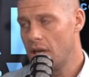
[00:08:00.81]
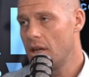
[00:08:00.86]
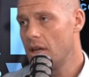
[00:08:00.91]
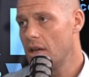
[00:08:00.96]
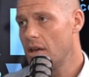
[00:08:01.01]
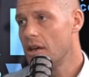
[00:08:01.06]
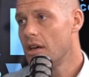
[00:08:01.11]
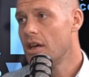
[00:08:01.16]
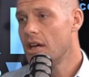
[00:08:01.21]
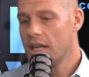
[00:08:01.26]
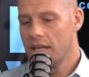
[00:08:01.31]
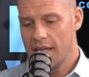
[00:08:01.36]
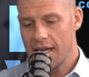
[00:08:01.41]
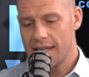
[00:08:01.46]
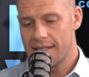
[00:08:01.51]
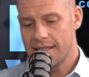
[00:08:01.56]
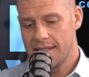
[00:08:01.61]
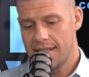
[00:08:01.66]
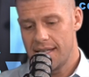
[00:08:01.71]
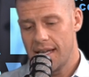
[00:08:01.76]
it.
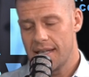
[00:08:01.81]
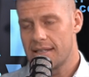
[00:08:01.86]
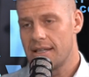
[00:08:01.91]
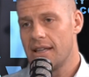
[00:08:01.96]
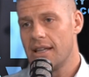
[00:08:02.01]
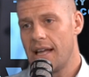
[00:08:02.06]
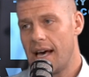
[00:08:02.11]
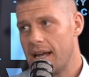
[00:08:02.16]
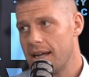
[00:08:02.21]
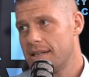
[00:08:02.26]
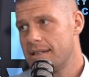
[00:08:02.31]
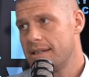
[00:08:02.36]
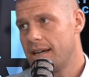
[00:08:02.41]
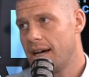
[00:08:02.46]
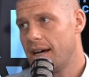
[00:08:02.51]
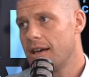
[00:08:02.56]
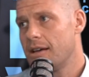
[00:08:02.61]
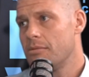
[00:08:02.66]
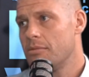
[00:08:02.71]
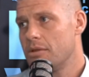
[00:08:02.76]
Yes, it takes a lot of
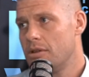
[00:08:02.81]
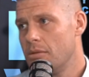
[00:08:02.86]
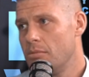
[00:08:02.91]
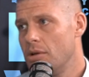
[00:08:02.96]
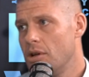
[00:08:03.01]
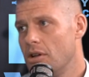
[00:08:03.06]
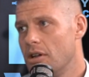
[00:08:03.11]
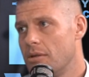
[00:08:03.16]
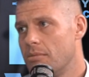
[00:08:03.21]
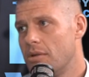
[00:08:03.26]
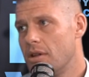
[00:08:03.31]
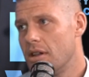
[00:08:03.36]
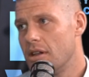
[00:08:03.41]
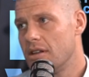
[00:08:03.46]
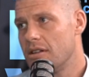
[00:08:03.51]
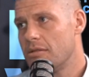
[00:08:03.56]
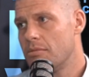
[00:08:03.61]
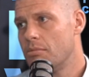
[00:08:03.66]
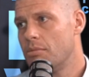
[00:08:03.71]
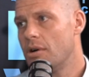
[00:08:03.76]
time to build up to
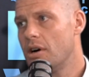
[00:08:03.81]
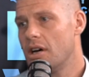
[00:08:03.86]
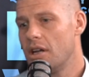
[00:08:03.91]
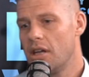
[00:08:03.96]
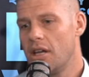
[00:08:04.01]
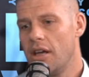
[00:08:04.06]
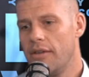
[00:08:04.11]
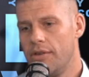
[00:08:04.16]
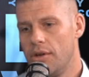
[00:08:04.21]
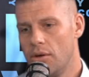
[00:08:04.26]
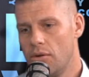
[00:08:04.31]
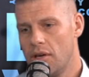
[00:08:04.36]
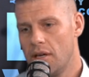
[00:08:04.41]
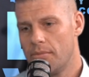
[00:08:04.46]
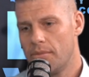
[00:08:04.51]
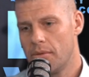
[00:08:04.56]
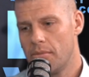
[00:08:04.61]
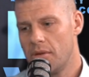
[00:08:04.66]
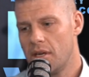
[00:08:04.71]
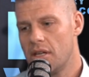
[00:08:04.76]
this. But if you
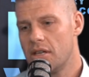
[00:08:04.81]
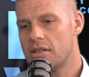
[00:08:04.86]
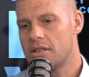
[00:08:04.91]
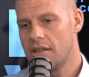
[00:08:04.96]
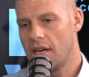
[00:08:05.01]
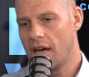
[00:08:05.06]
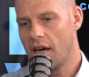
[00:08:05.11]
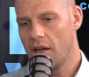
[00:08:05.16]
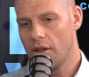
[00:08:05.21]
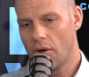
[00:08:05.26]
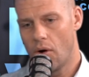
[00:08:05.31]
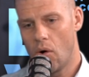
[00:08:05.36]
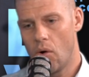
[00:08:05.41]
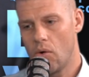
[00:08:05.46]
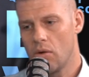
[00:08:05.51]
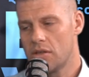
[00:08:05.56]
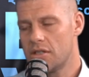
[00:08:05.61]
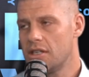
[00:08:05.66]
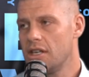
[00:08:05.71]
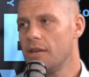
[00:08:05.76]
implement to the whole
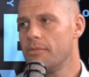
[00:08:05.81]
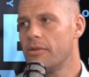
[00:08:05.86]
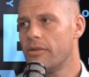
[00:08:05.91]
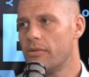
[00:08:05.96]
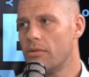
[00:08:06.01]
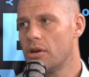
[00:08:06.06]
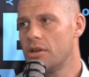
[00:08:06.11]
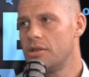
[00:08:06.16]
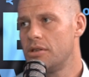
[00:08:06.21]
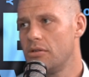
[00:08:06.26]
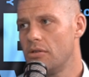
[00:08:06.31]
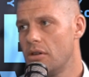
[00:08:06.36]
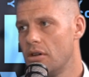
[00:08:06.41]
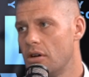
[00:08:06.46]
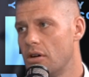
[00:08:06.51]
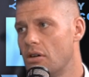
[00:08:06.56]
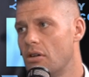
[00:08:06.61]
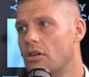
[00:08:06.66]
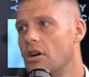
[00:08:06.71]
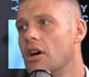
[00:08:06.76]
team of what you
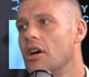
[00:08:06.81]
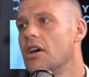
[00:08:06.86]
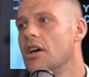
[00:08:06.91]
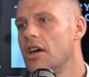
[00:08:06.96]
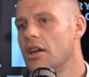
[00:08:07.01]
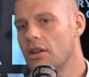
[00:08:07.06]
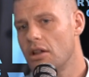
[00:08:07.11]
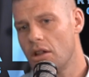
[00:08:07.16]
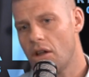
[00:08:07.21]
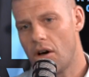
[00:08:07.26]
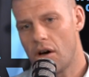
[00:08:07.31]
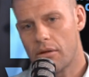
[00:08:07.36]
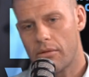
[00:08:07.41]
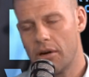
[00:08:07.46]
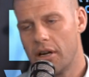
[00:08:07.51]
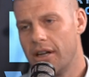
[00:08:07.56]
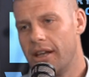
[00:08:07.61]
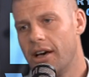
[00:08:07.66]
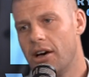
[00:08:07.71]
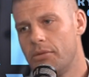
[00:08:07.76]
know, in the long
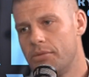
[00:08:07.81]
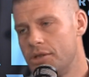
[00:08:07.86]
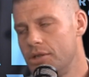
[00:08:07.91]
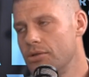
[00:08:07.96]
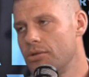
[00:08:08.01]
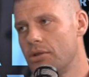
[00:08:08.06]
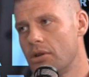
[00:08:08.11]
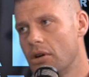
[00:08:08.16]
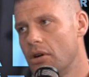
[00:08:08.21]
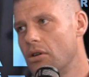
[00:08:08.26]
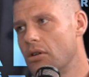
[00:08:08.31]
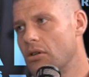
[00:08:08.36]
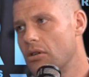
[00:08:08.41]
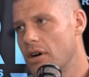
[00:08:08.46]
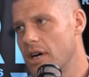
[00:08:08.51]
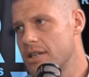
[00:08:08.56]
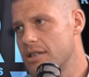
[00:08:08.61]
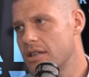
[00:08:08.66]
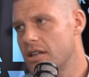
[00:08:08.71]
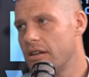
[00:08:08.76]
run, it helps you grow
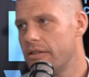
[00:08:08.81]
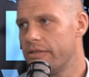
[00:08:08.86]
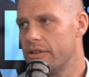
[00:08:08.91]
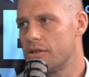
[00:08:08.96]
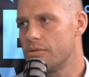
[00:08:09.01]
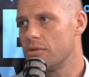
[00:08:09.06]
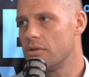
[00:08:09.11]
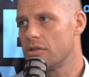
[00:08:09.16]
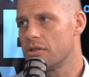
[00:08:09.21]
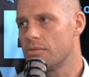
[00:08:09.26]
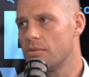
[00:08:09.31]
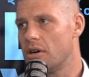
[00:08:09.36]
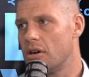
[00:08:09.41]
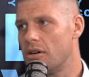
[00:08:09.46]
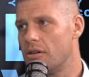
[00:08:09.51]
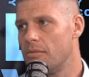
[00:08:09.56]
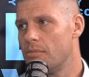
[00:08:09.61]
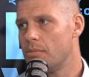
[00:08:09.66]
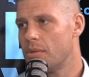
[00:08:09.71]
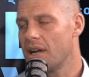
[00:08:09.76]
as an individual as
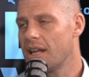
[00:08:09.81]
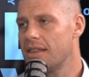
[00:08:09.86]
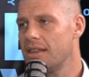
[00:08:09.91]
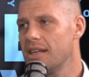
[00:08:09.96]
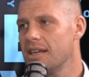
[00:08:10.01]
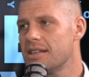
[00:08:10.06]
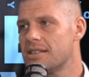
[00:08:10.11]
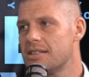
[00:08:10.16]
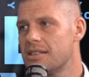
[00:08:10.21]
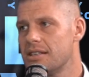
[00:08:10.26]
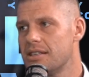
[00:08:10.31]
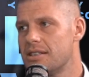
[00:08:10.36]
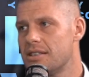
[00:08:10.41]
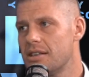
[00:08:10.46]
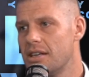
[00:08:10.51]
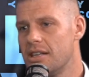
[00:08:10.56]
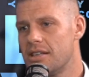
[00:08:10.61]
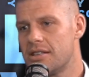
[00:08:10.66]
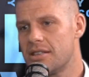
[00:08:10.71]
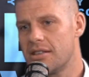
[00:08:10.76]
well. But I think it's
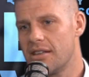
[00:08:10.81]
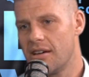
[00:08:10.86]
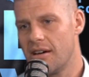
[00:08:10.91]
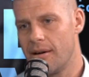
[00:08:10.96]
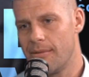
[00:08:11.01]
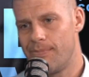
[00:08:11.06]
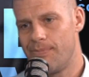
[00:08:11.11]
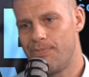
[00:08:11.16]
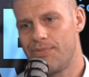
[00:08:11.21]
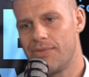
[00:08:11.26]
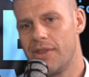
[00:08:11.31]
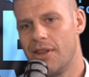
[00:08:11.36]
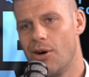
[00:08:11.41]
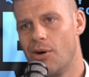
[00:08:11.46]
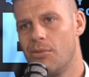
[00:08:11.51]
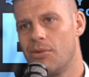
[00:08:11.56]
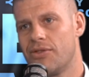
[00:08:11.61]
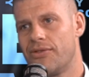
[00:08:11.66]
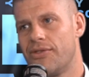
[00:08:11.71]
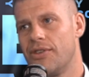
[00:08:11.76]
the
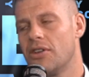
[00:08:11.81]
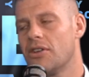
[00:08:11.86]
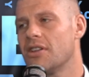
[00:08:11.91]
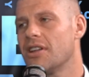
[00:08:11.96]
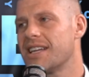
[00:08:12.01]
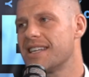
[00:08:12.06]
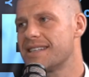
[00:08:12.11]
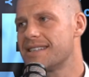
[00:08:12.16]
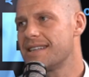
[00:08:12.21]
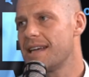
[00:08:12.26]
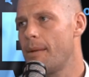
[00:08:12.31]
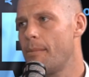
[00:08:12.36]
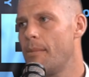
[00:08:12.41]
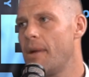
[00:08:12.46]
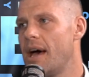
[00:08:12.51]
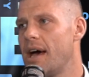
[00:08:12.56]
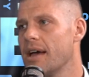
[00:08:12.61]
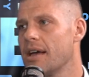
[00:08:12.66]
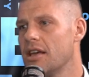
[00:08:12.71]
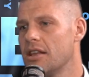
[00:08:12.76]
almost feeling like set
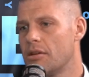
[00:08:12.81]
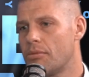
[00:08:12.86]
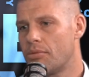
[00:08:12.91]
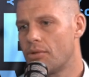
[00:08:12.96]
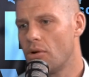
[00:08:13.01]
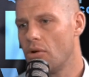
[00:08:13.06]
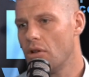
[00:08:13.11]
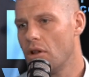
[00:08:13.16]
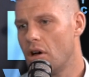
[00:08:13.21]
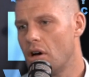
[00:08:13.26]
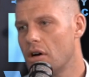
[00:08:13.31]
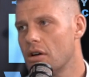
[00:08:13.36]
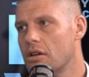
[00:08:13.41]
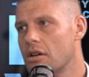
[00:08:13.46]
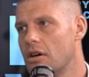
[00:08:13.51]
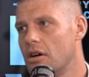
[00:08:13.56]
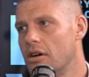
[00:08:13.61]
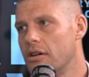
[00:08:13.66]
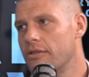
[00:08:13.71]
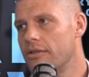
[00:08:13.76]
back in the prolonged
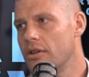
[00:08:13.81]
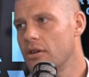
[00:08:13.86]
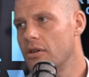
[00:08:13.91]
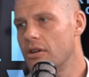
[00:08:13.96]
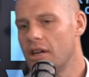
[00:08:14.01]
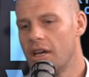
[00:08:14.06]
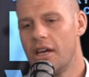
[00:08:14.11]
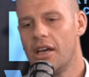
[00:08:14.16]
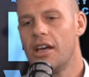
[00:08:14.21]
of it.